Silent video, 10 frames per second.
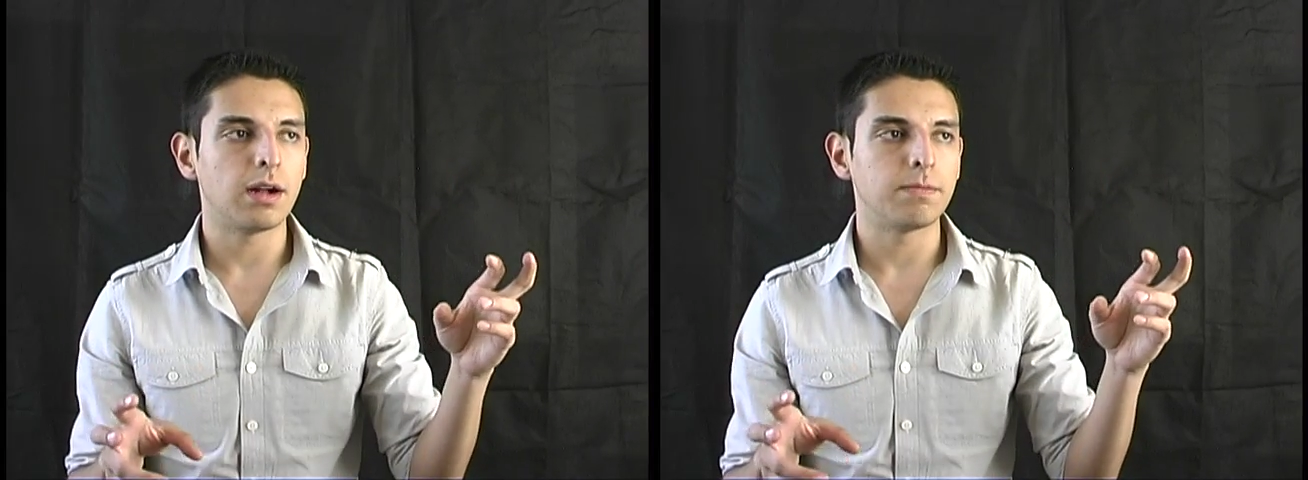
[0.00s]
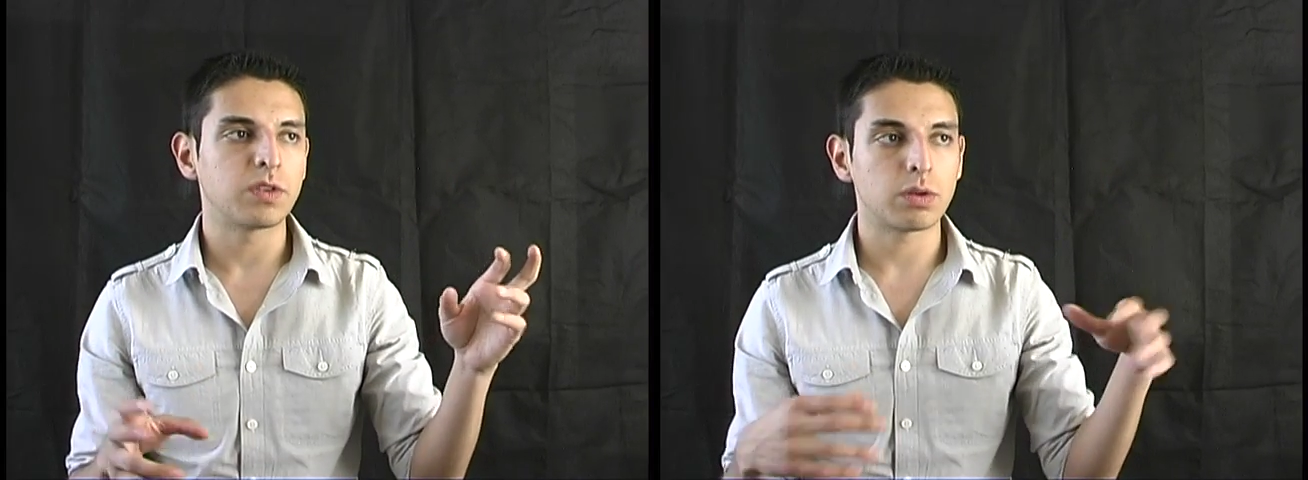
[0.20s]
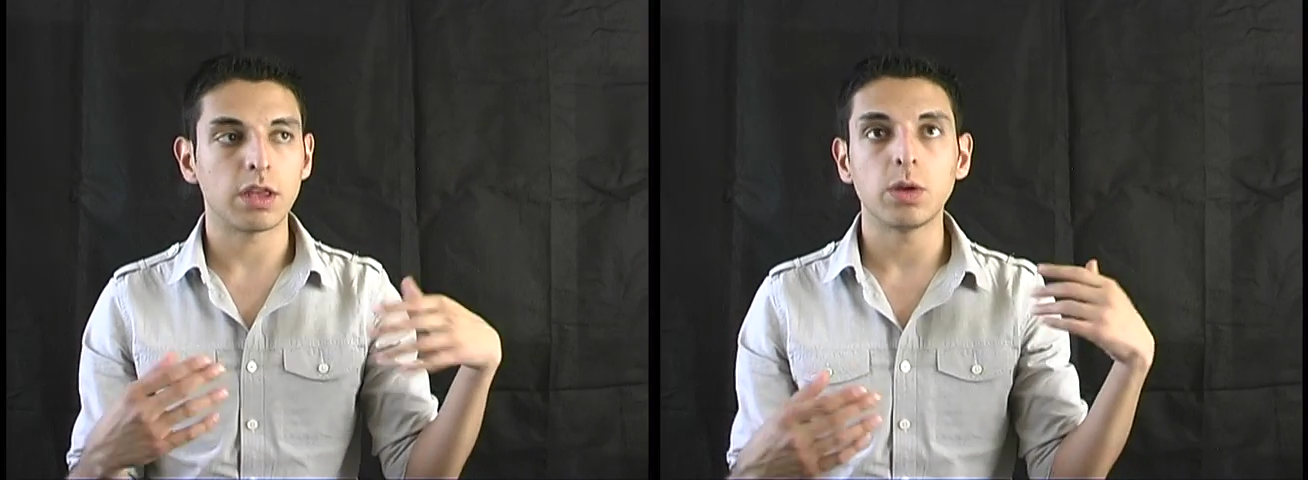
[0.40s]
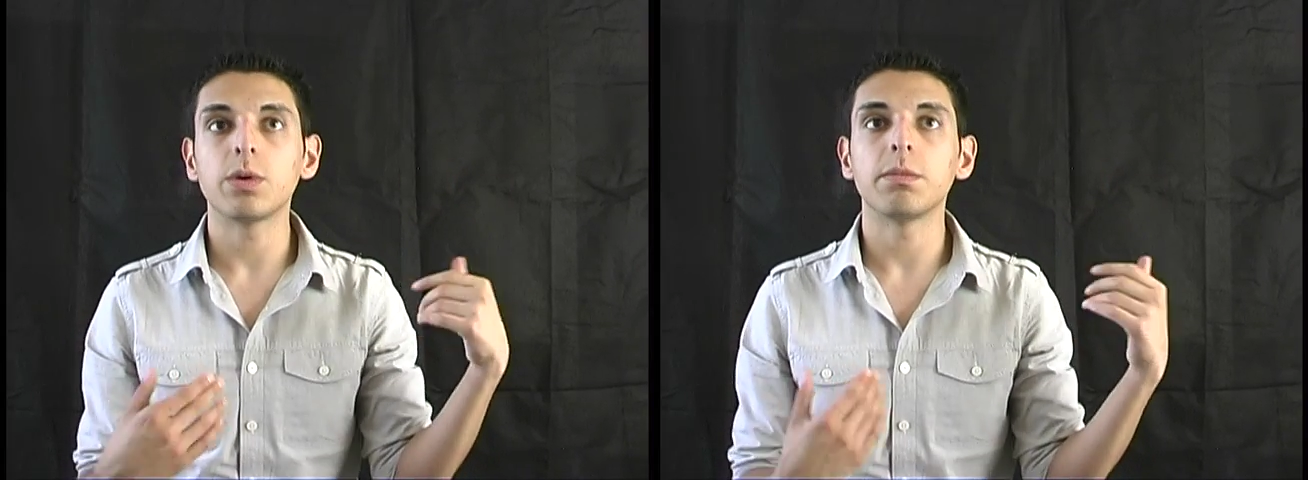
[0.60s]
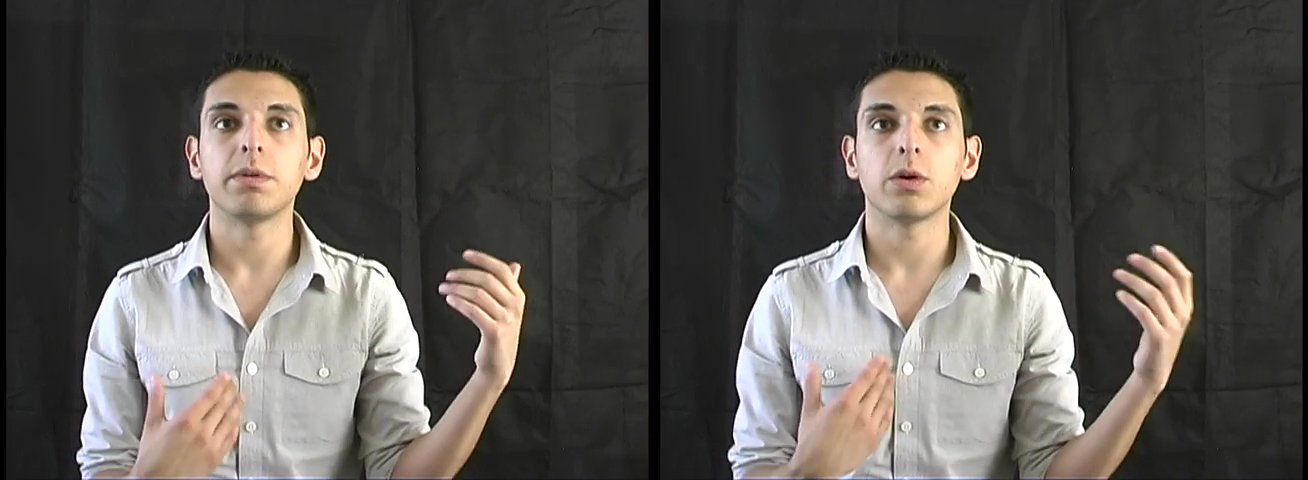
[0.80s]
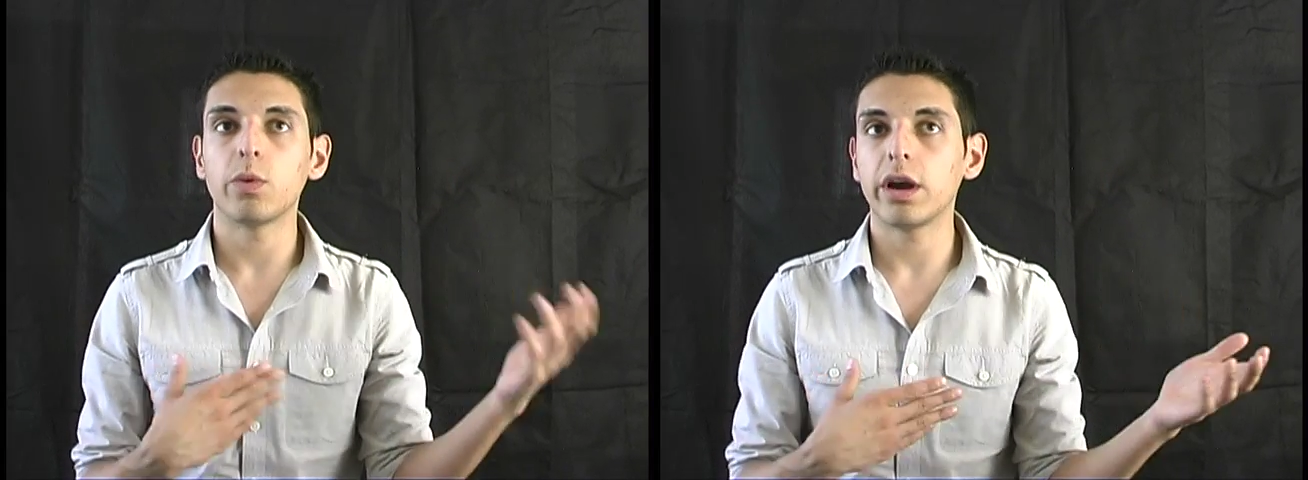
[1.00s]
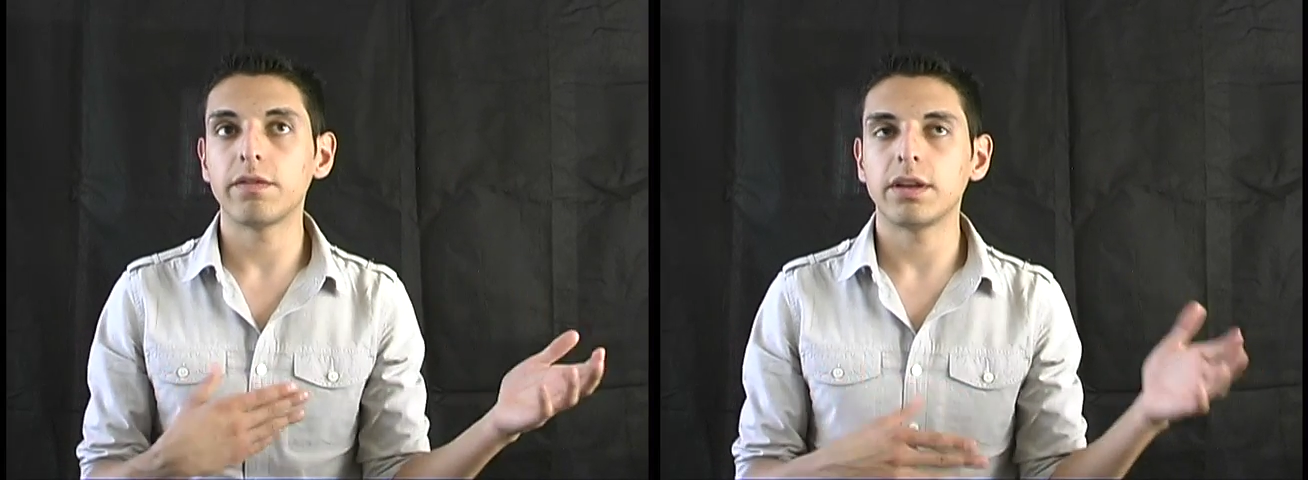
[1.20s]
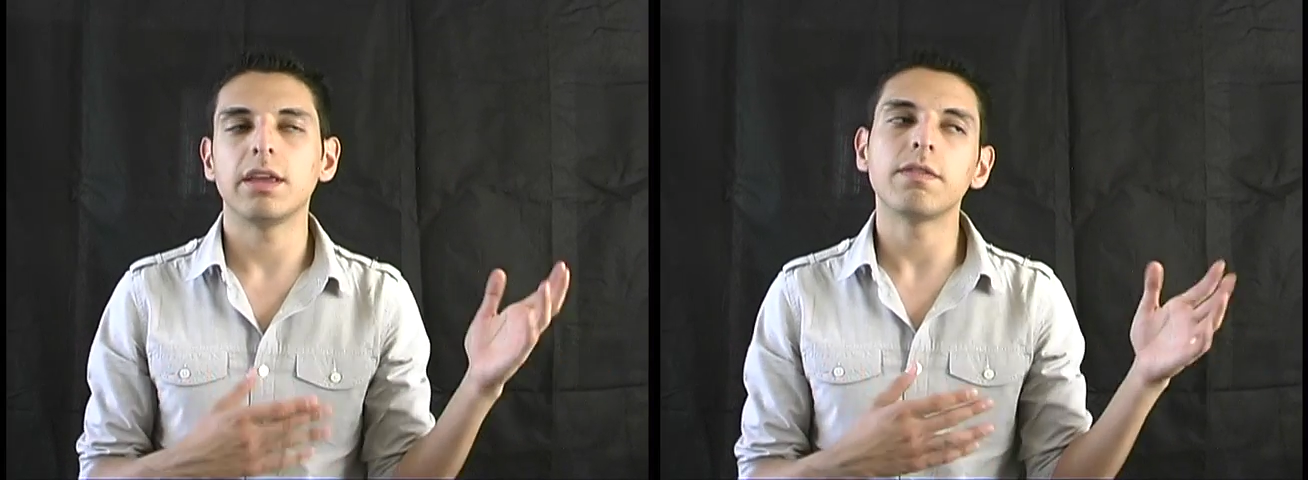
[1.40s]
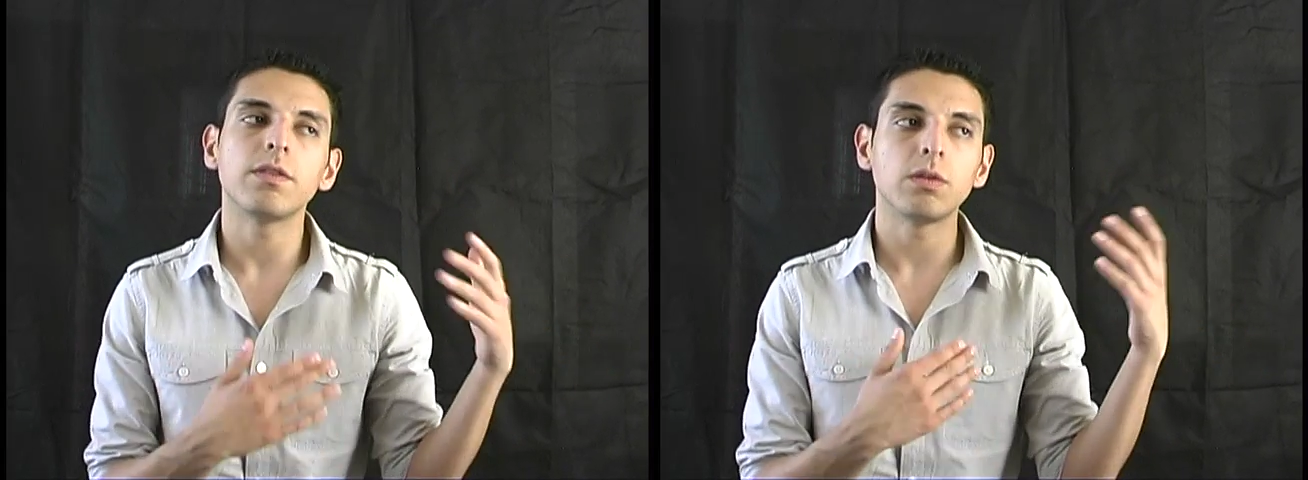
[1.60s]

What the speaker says: so that you can be aware of it if you